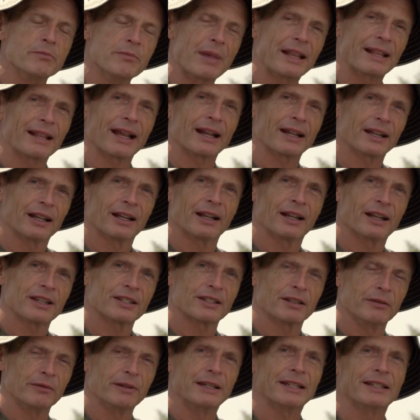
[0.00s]
make that cast
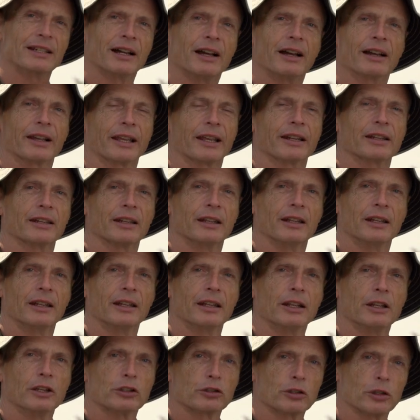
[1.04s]
and retarget.
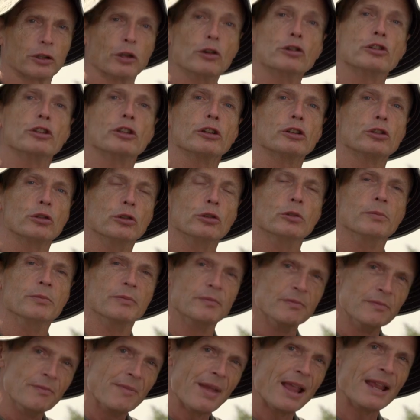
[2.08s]
So those are your 2
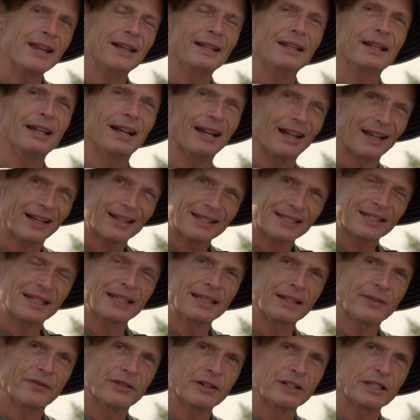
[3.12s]
main casting
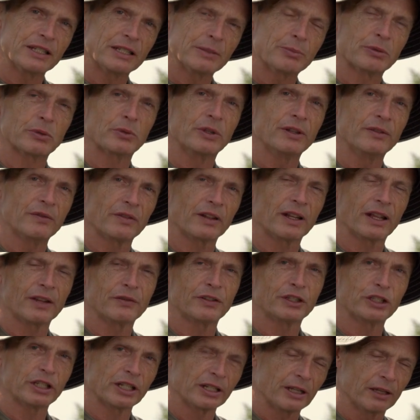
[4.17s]
differences between fly
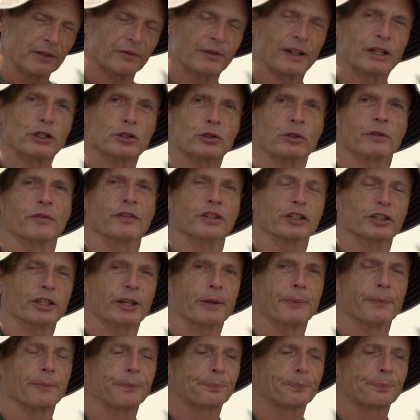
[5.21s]
fishing and conventional fishing.